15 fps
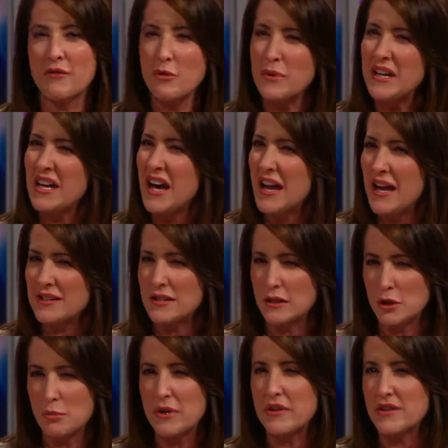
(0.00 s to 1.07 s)
Everybody kind of has a
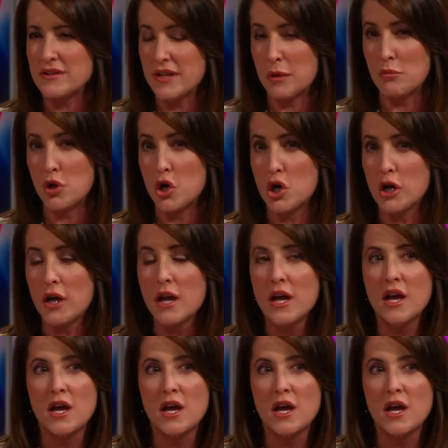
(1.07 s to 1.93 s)
little bit of the same look.